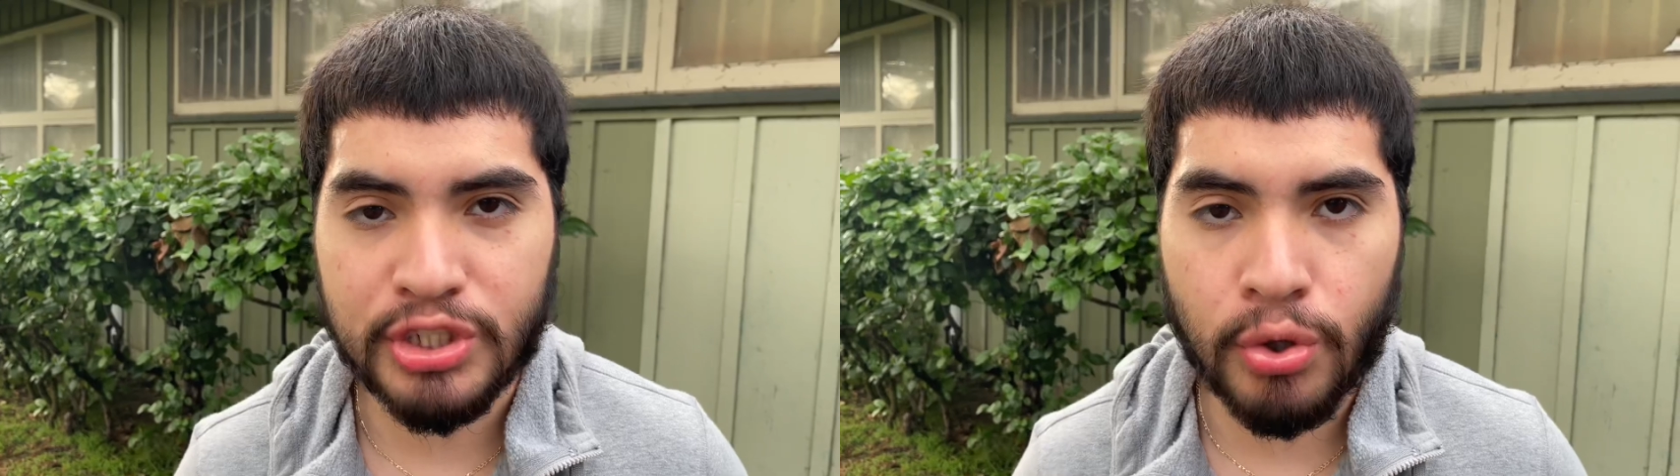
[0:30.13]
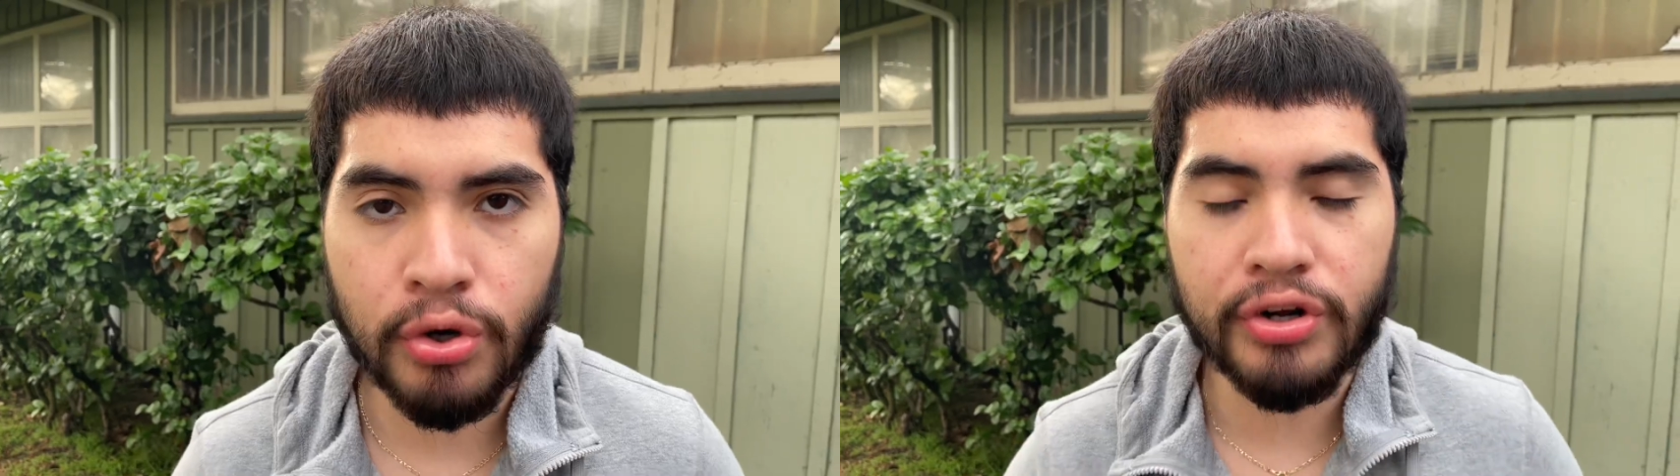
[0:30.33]

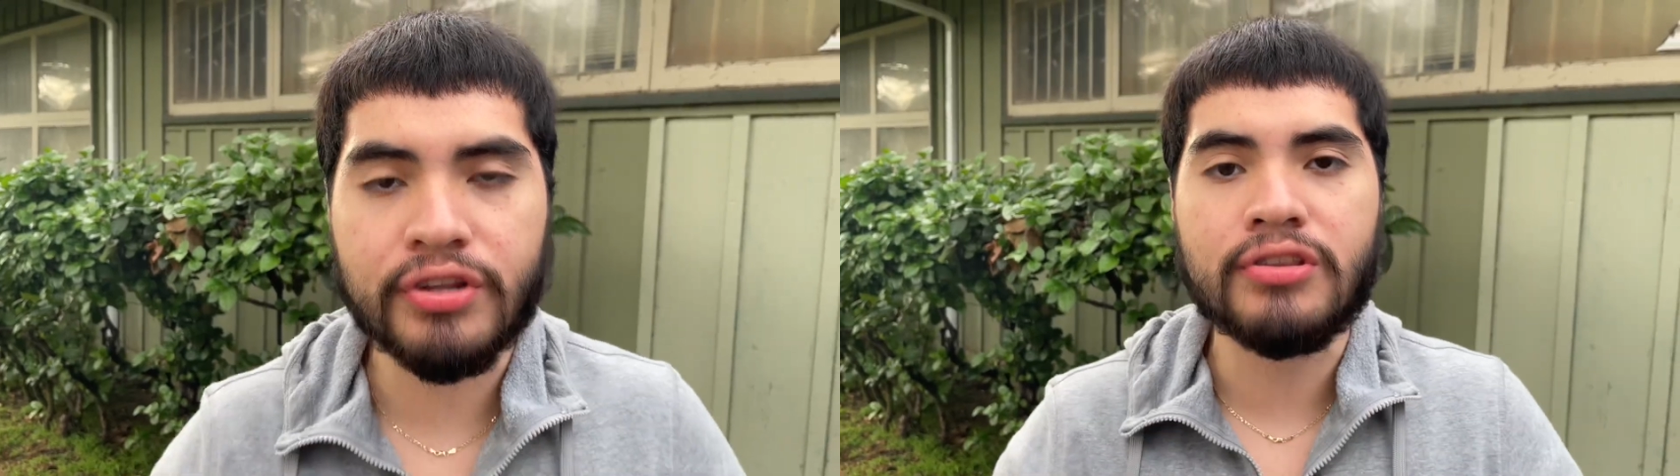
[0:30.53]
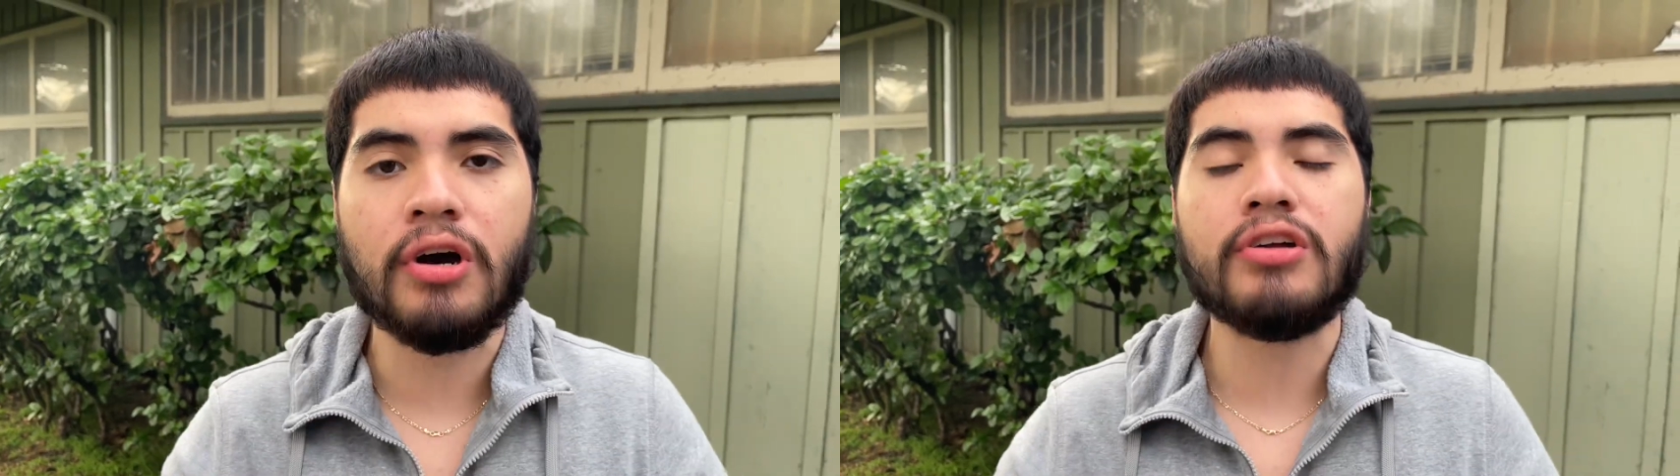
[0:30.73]
his
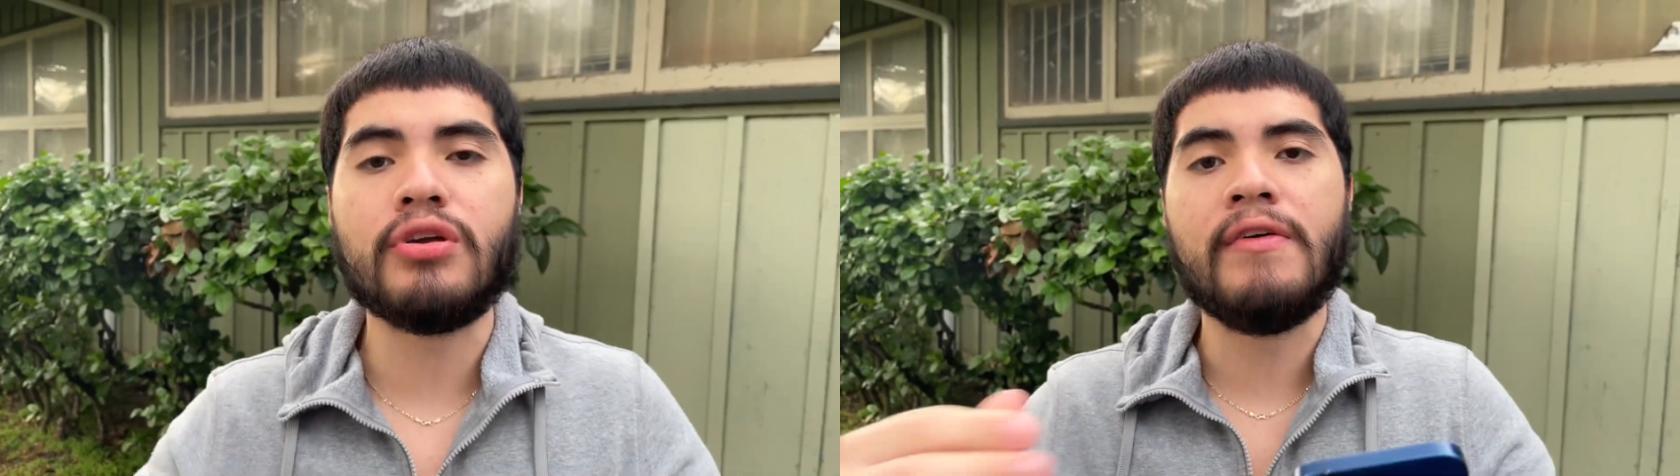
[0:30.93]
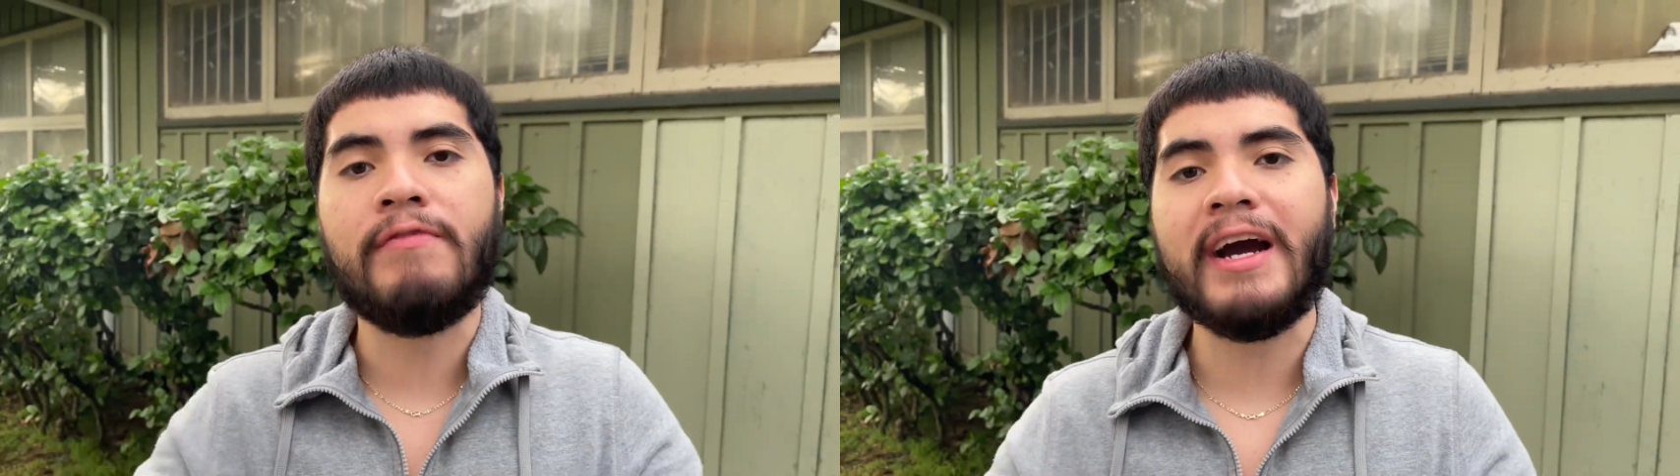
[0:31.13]
corner, the
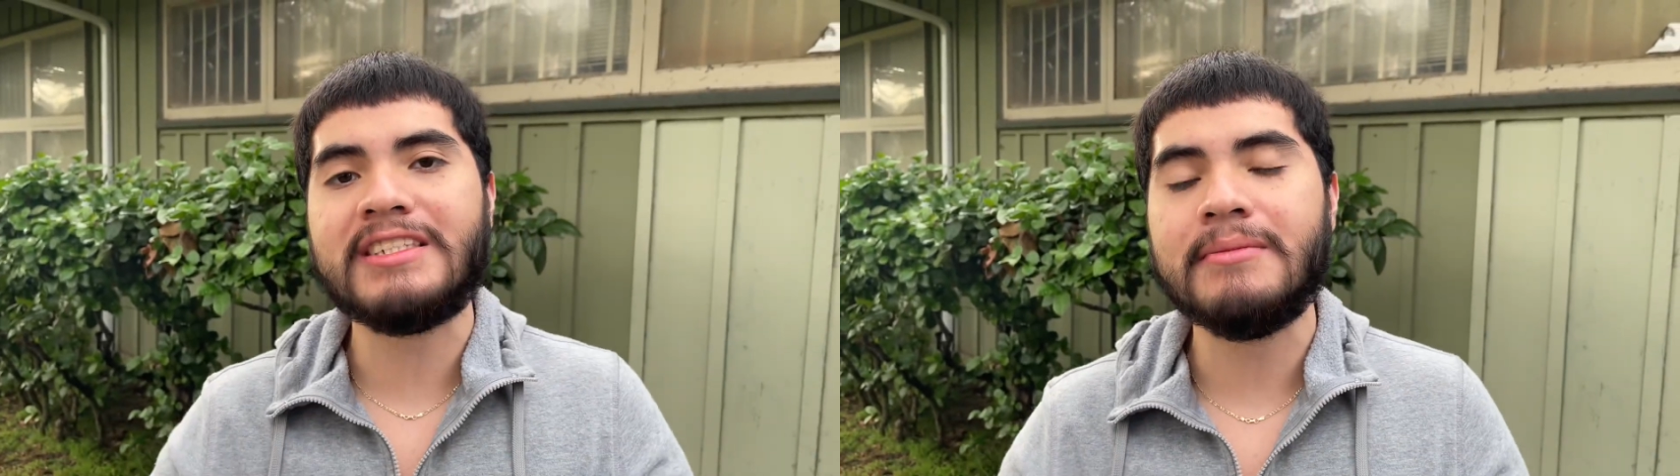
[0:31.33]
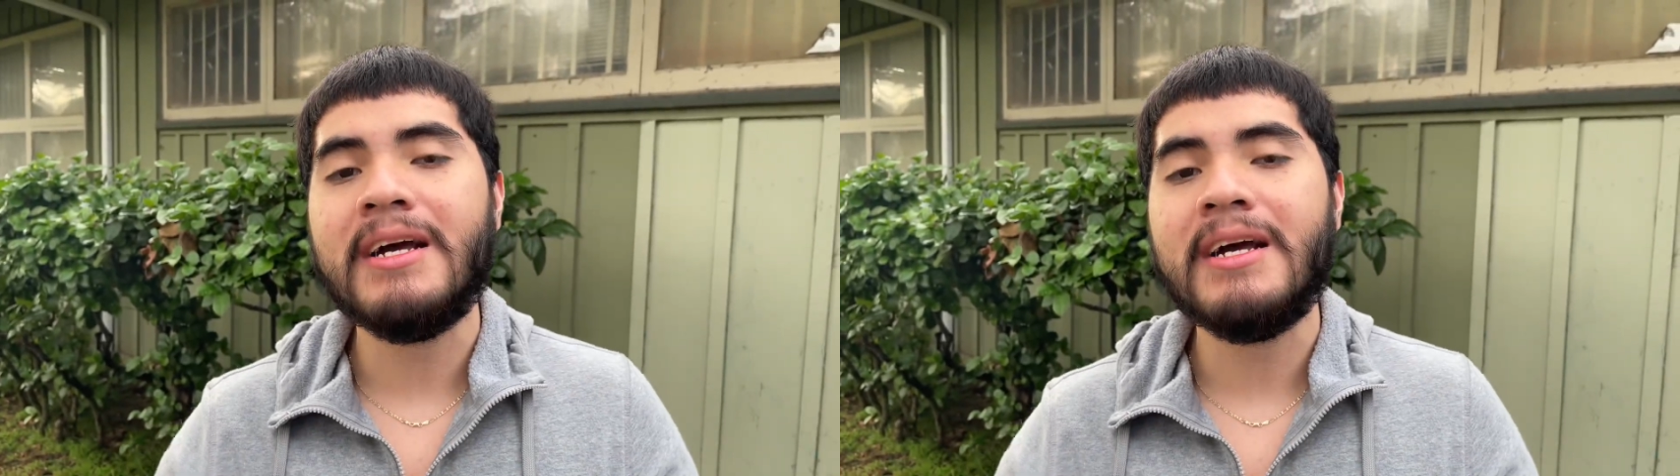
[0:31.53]
doctor advised